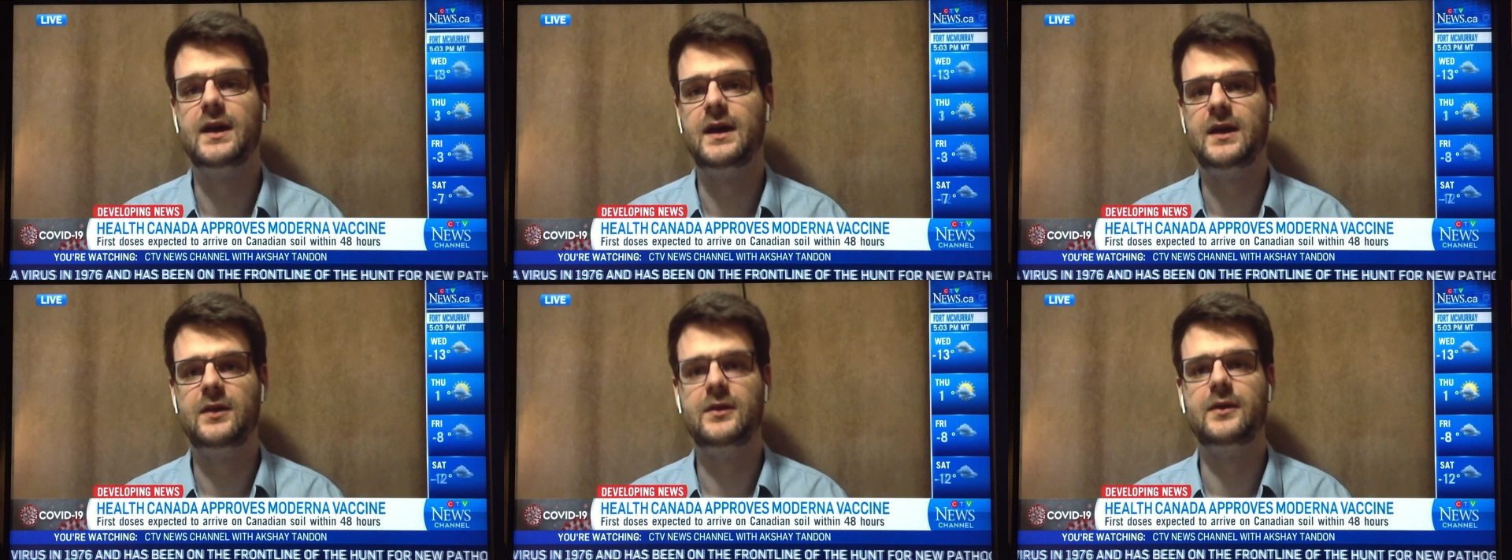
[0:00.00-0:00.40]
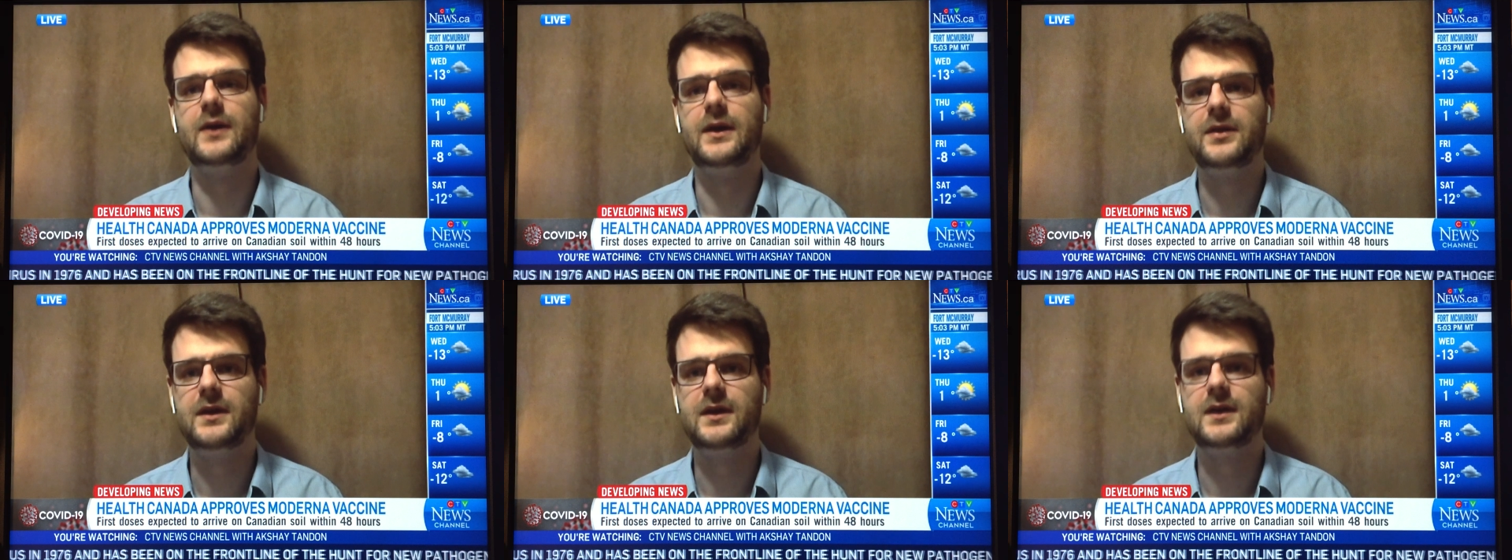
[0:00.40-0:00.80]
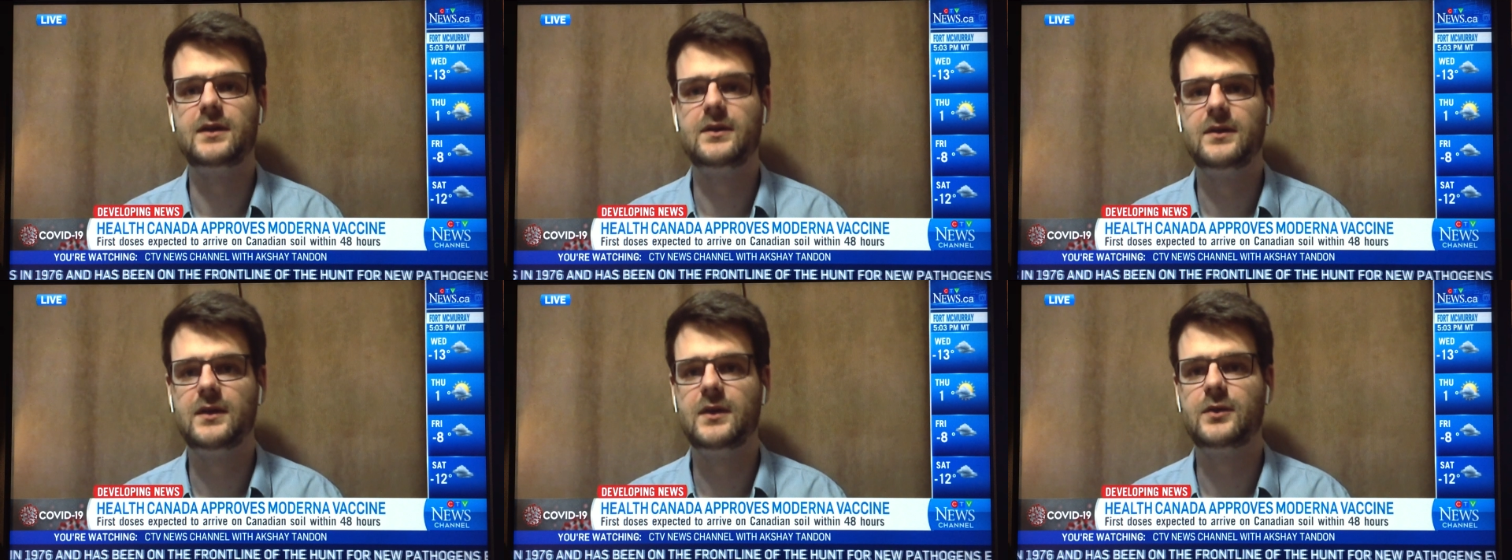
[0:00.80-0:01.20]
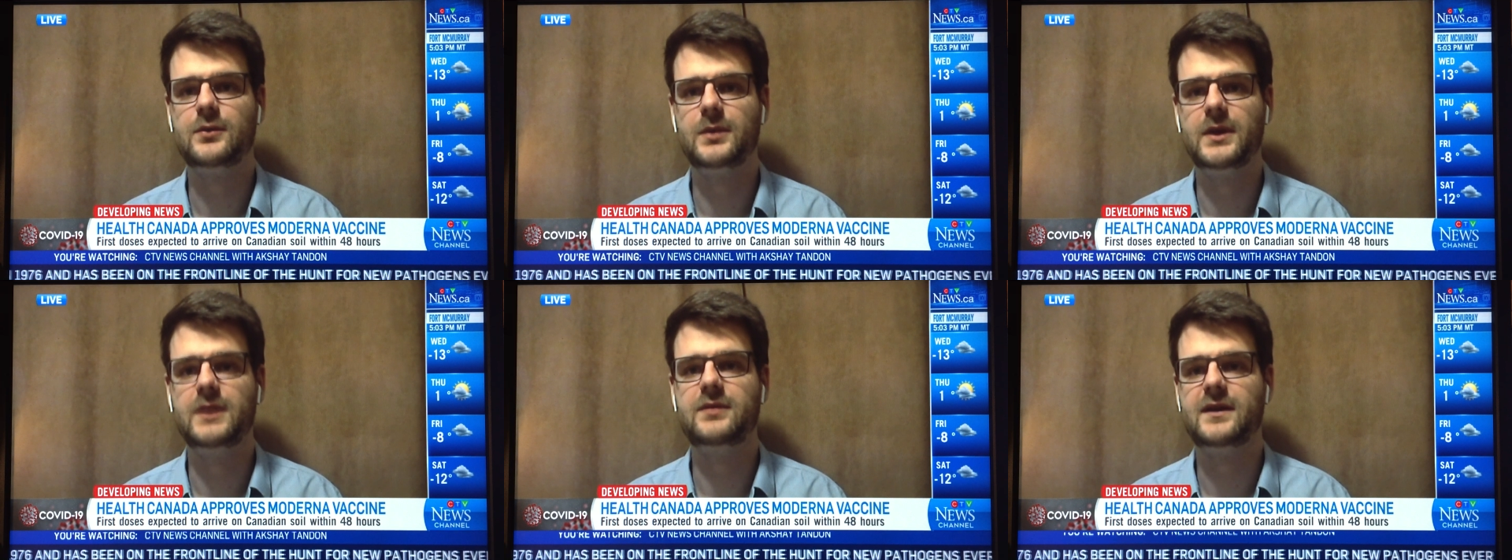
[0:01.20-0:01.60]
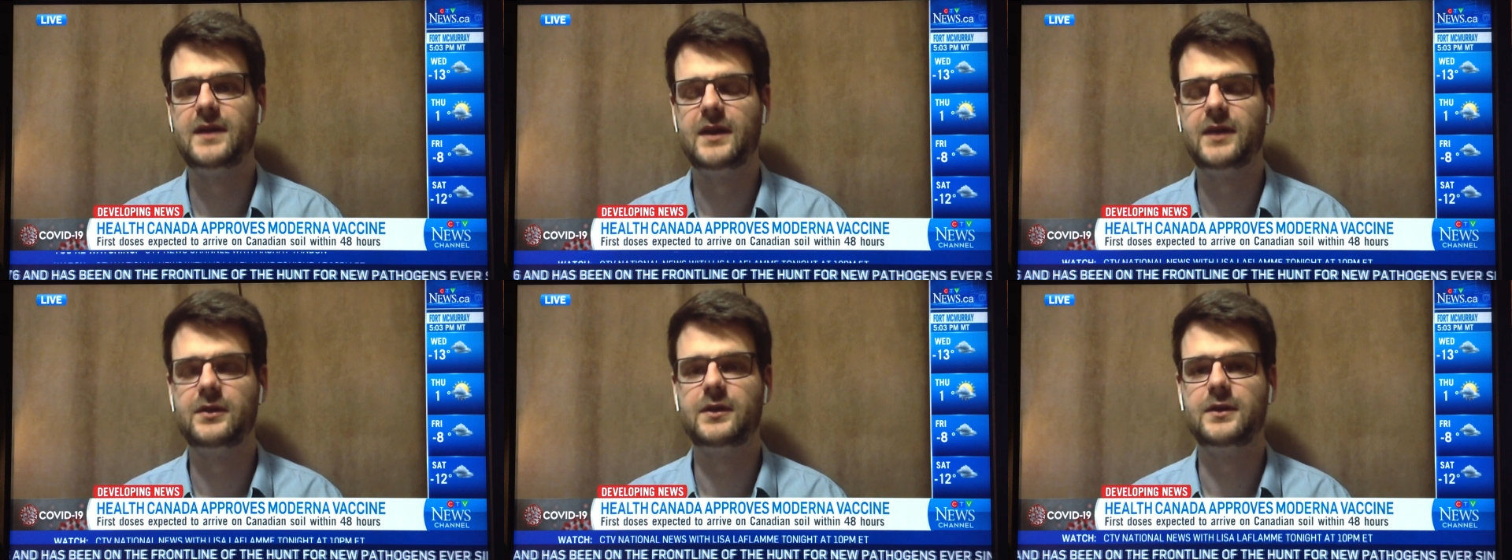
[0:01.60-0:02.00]
And so I think it's really
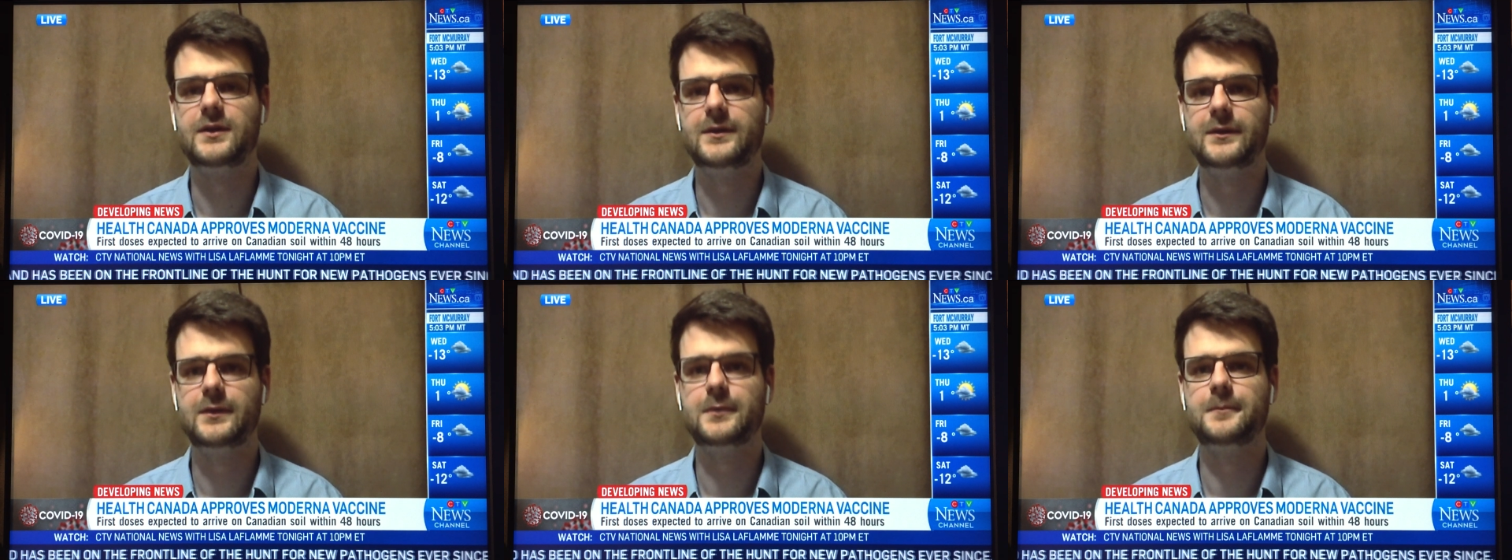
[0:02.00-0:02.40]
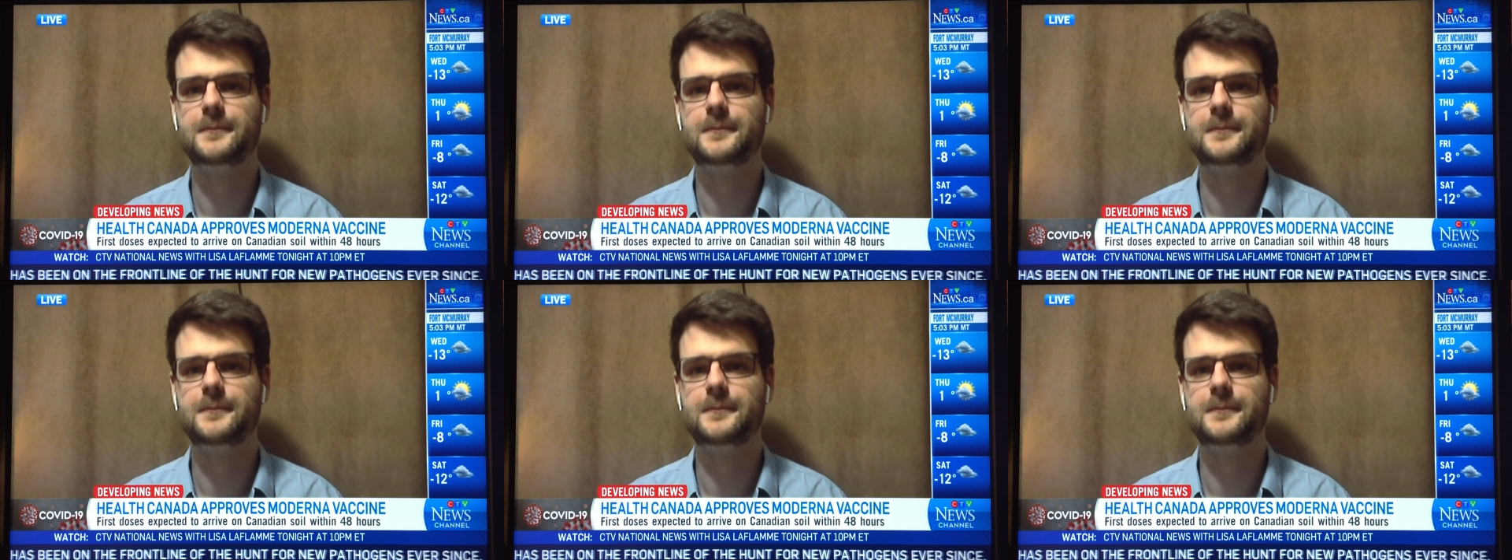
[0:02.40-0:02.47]
fantastic news.